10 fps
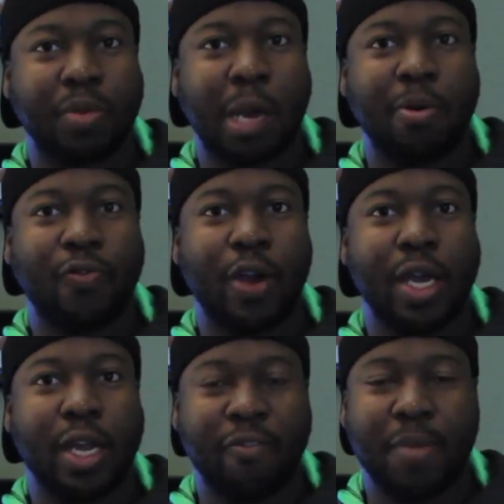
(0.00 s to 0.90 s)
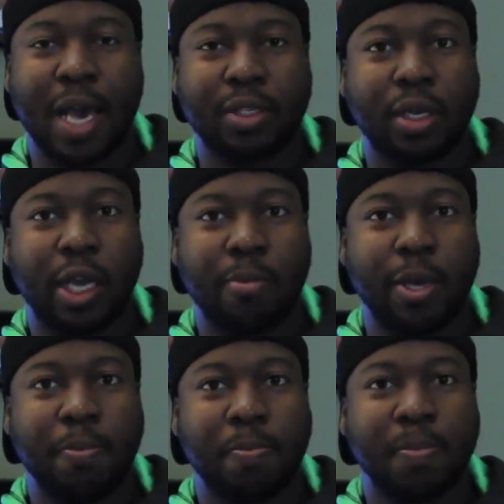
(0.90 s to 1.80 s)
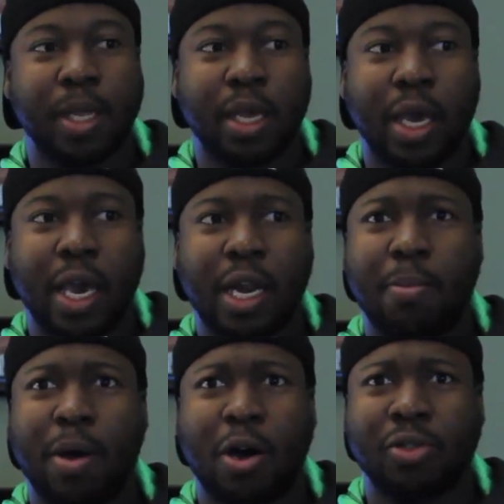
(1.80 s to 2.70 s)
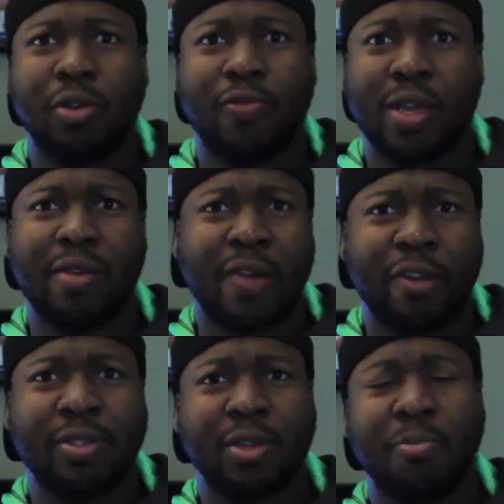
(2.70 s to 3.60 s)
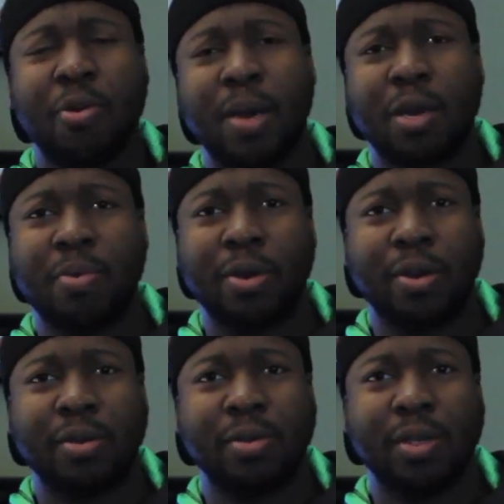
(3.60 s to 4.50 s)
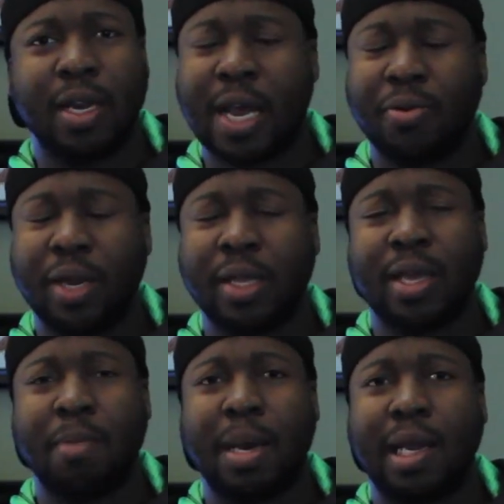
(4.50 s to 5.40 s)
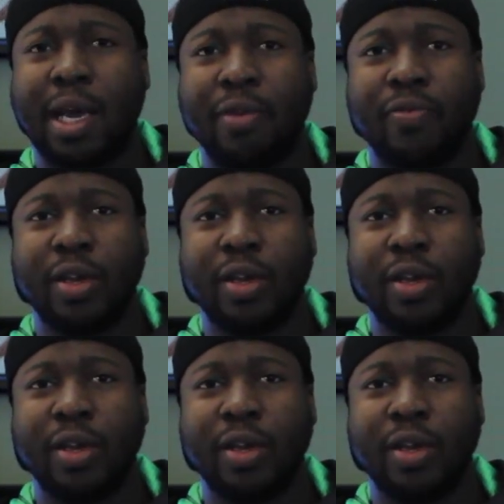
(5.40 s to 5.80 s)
I'm afraid the FBI is gonna get me, and I'm also afraid that virus is gonna be on my computer, and I don't need that in my life.